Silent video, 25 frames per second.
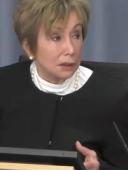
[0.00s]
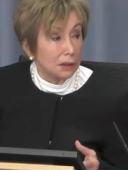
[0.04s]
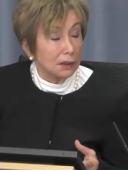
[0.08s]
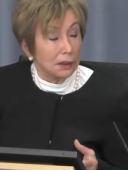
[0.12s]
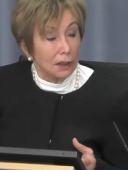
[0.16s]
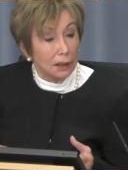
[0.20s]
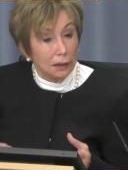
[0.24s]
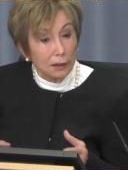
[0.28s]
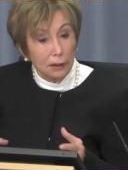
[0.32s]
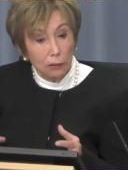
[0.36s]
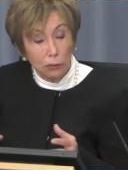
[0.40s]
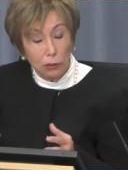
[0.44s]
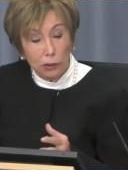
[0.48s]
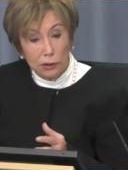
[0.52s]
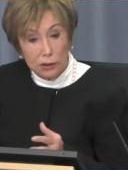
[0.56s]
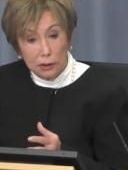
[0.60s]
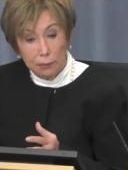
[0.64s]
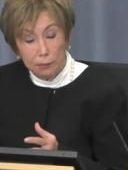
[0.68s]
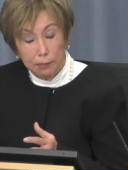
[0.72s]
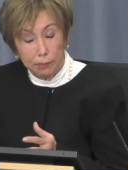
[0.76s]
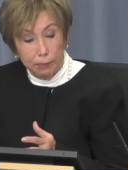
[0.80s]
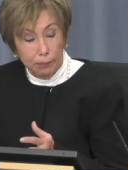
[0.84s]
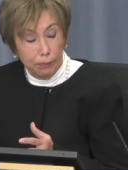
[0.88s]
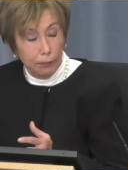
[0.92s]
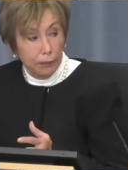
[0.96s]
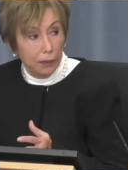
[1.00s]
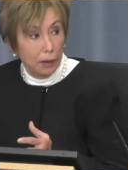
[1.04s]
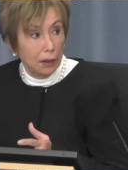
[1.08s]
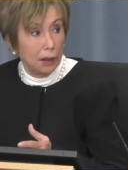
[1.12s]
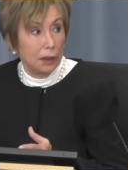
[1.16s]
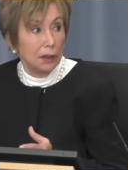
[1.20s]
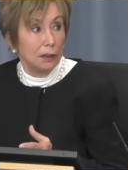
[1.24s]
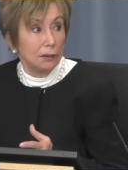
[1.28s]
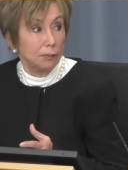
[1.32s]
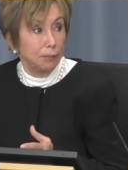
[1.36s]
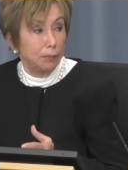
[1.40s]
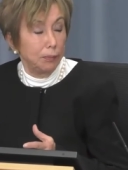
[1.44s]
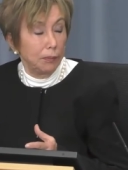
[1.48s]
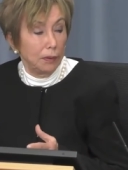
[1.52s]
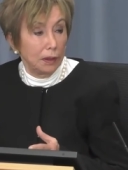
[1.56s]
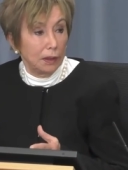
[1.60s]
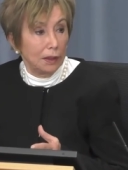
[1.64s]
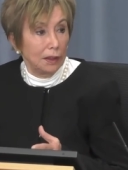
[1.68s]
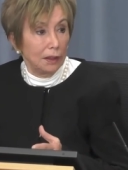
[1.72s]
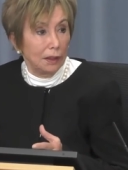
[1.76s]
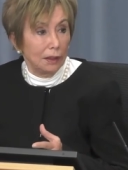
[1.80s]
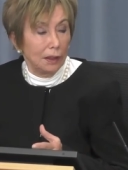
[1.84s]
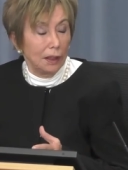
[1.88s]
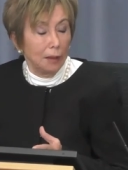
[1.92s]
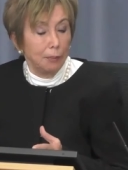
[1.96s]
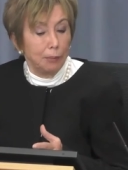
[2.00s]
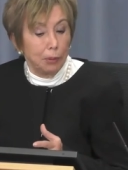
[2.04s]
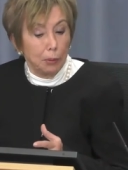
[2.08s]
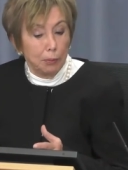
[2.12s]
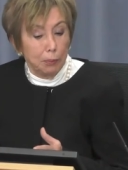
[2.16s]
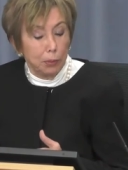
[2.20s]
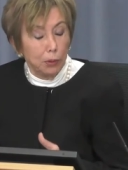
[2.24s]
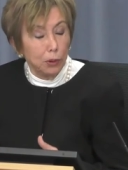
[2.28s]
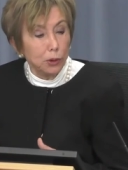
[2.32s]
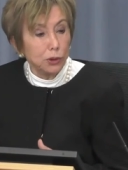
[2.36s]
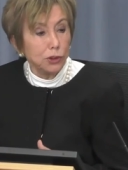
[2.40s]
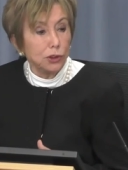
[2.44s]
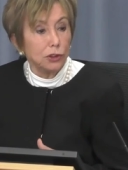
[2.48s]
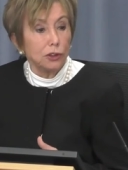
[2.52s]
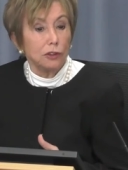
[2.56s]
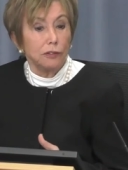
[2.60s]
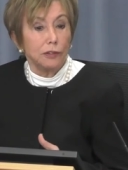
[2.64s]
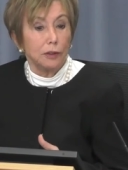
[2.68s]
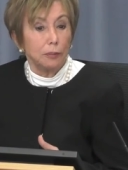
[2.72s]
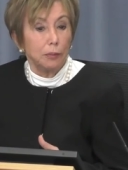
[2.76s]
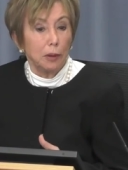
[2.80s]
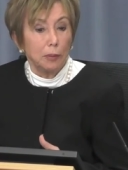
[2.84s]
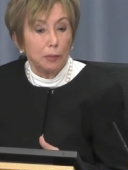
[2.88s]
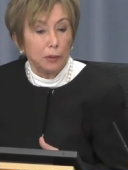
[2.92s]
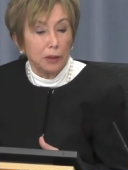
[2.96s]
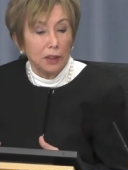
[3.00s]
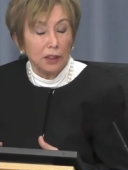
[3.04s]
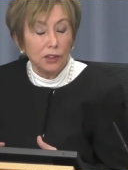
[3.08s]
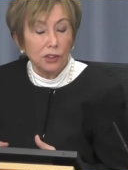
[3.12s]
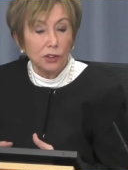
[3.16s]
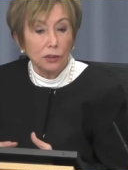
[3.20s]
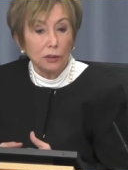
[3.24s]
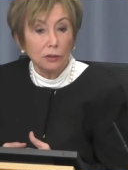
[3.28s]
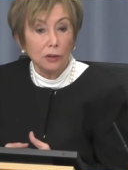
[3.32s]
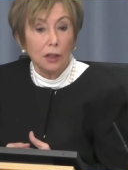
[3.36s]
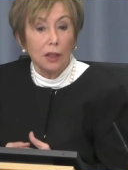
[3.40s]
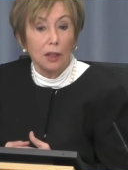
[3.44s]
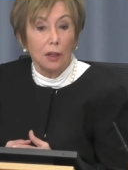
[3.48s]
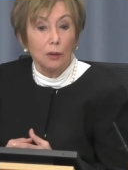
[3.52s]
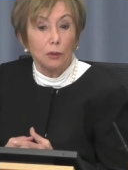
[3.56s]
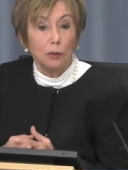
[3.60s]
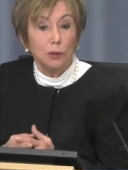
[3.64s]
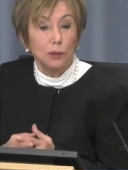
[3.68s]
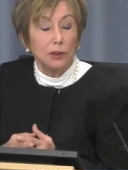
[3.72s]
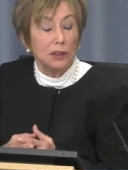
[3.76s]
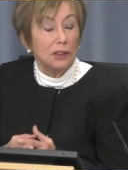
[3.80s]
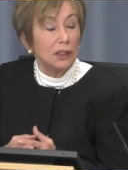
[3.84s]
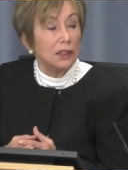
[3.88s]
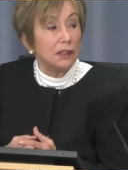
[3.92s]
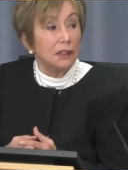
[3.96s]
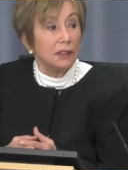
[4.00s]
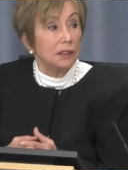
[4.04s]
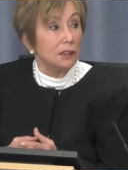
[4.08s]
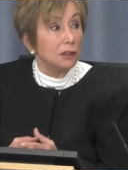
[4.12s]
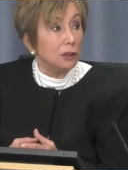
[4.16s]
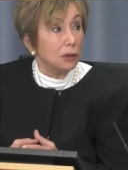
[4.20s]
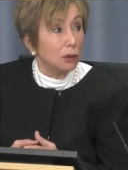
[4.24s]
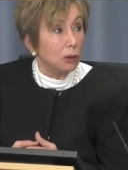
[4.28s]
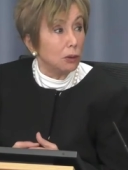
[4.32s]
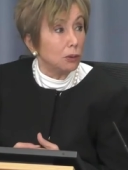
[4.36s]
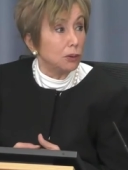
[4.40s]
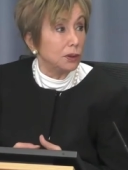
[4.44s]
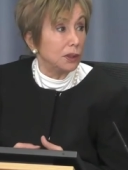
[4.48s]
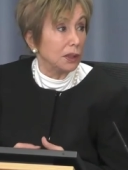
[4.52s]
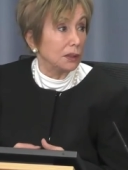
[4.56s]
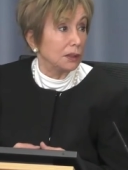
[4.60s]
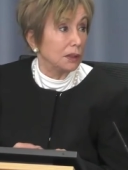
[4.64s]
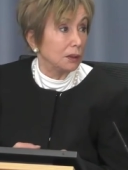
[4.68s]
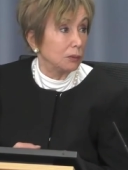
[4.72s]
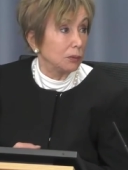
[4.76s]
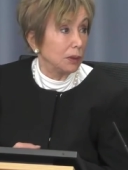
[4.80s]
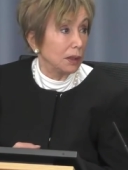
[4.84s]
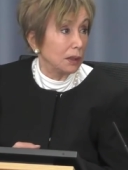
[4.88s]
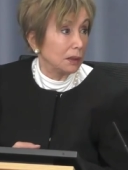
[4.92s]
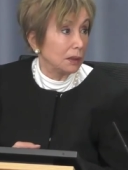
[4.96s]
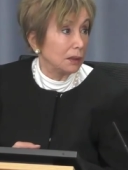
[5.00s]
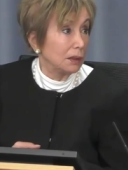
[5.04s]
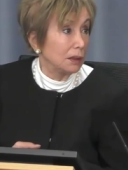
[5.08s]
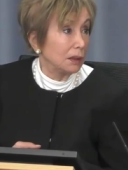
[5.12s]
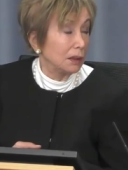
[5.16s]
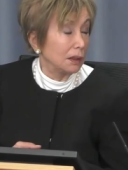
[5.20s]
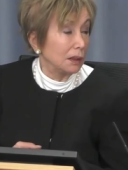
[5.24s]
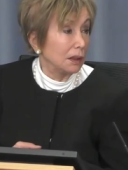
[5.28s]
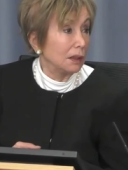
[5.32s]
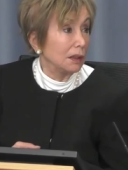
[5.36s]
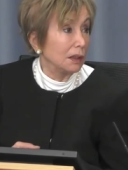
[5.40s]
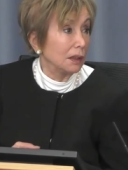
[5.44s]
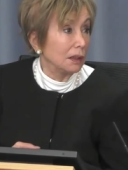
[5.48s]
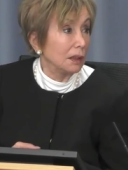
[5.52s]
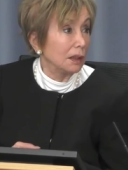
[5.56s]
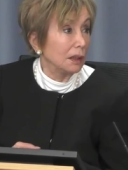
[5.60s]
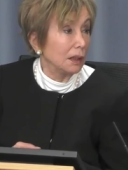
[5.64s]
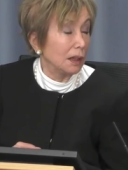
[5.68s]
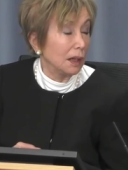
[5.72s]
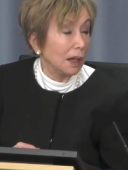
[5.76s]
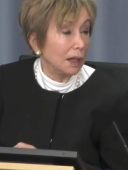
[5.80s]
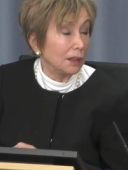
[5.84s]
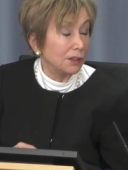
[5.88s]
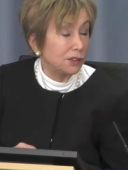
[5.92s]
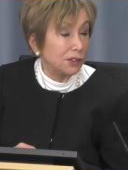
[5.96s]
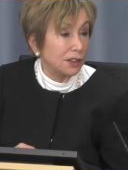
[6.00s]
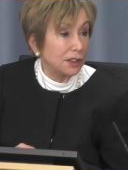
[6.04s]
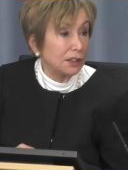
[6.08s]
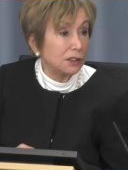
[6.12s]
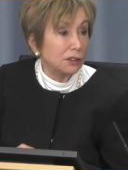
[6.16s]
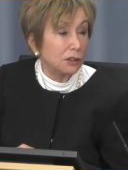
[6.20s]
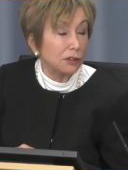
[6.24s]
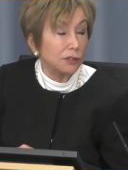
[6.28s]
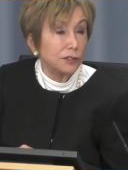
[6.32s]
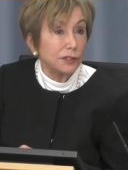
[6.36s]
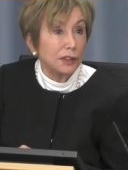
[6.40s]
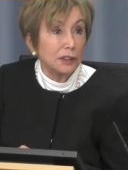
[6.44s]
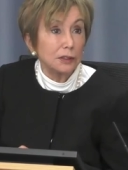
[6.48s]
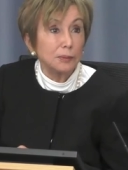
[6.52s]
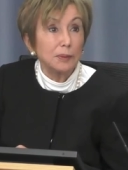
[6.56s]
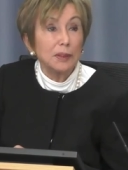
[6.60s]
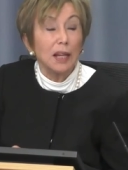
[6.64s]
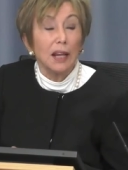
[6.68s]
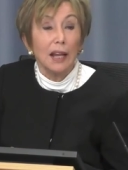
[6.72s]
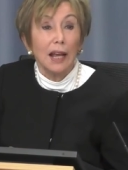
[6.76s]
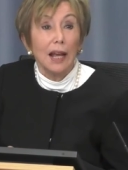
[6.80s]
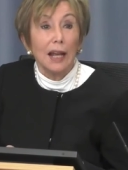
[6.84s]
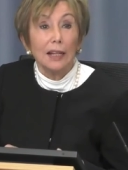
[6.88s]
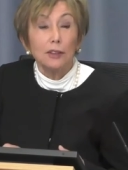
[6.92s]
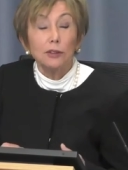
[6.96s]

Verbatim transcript: that there was a, a a proportion of the population who didn't know that they were uh, at risk of transmission.